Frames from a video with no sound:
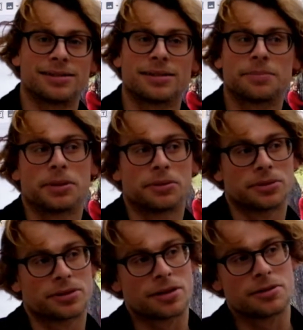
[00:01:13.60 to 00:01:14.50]
but
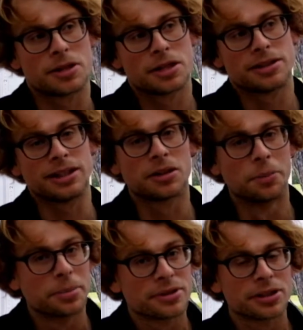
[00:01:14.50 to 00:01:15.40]
also
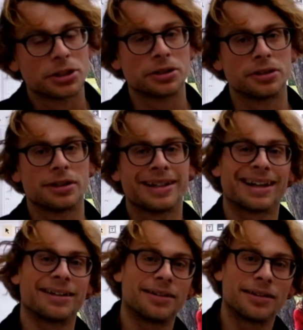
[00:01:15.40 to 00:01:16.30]
decomposition
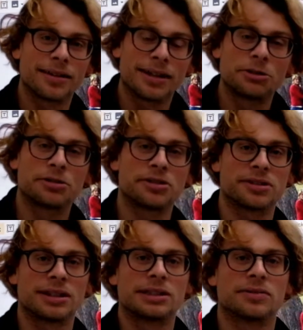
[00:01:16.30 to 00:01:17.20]
and introduce
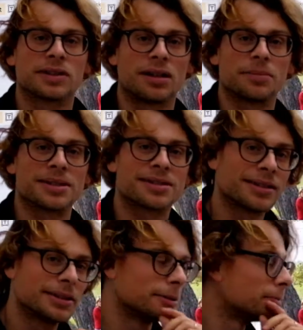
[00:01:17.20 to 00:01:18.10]
the idea of the carbon
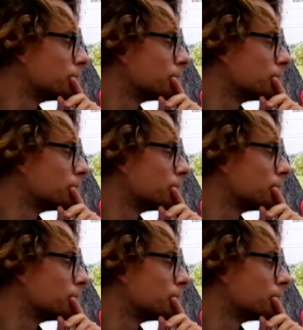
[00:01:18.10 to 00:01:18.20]
cycle.